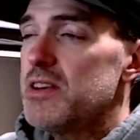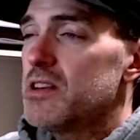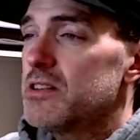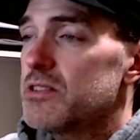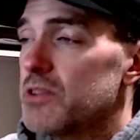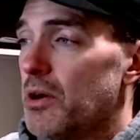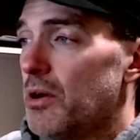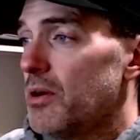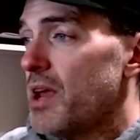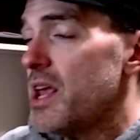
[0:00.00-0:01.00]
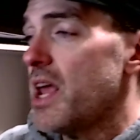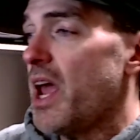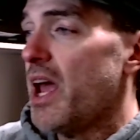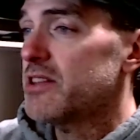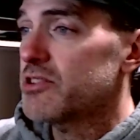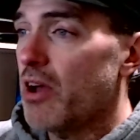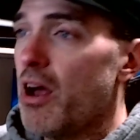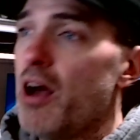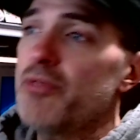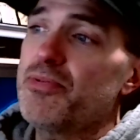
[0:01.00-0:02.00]
So, hey, hats
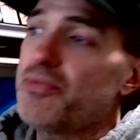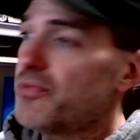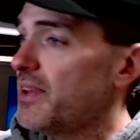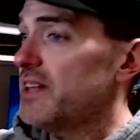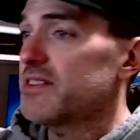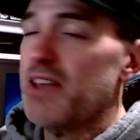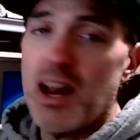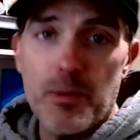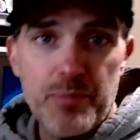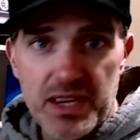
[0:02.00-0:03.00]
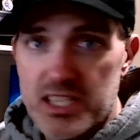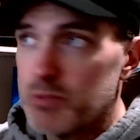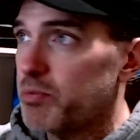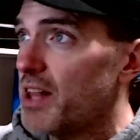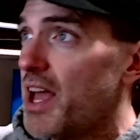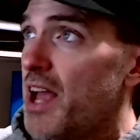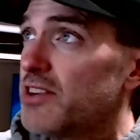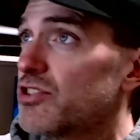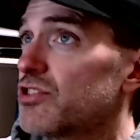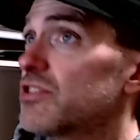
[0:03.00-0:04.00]
off. It's not a big
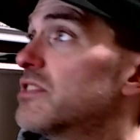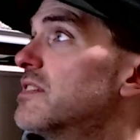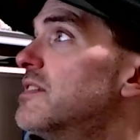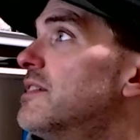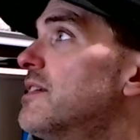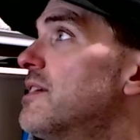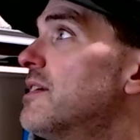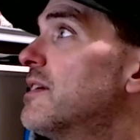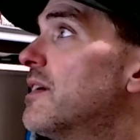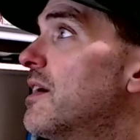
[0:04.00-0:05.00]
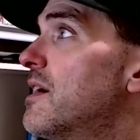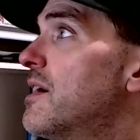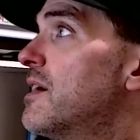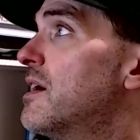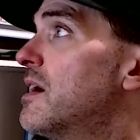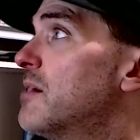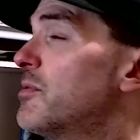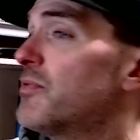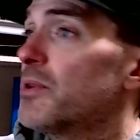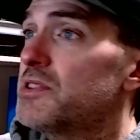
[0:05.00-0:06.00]
splash. But
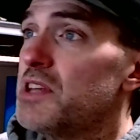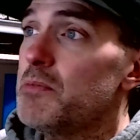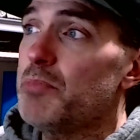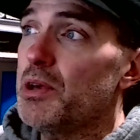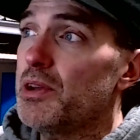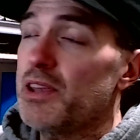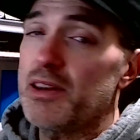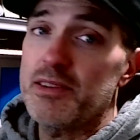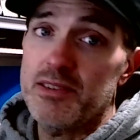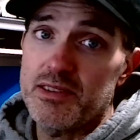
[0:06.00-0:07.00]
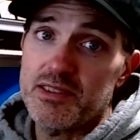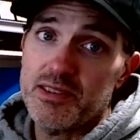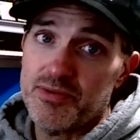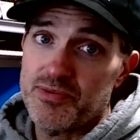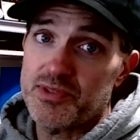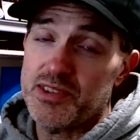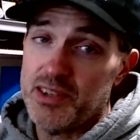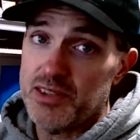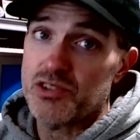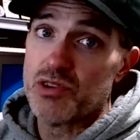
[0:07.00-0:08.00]
$14 billion
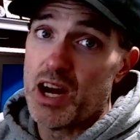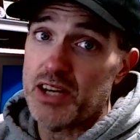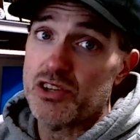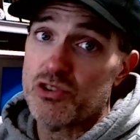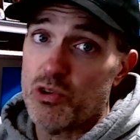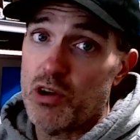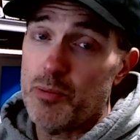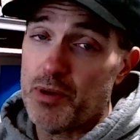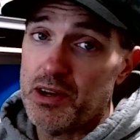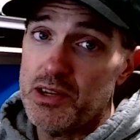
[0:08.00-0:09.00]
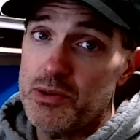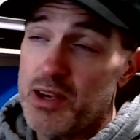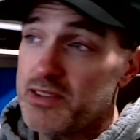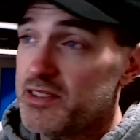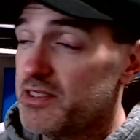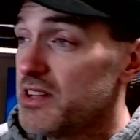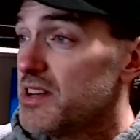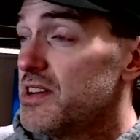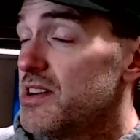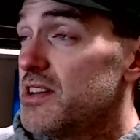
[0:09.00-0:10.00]
to try to shore up our U.S.
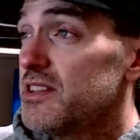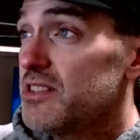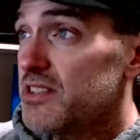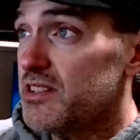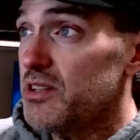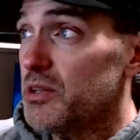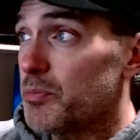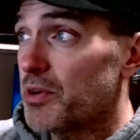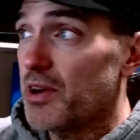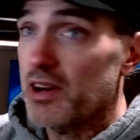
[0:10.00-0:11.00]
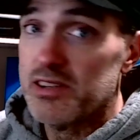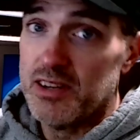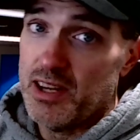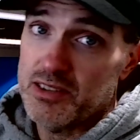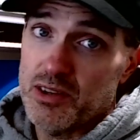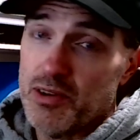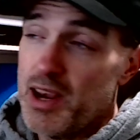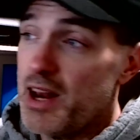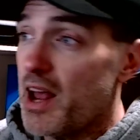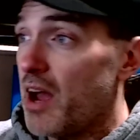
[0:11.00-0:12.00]
steel production. That's
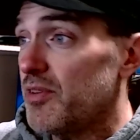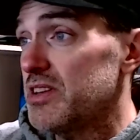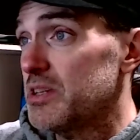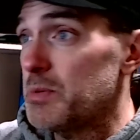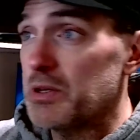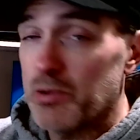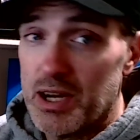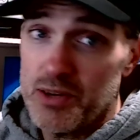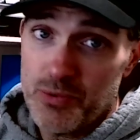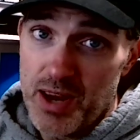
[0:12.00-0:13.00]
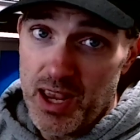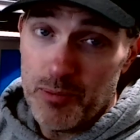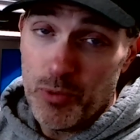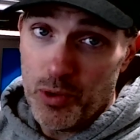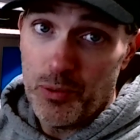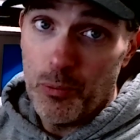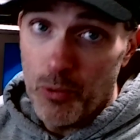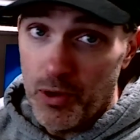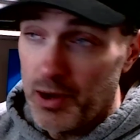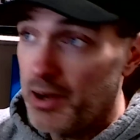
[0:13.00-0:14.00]
great. Obviously, it'd be great if we had more than
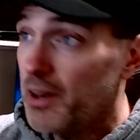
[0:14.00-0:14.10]
one.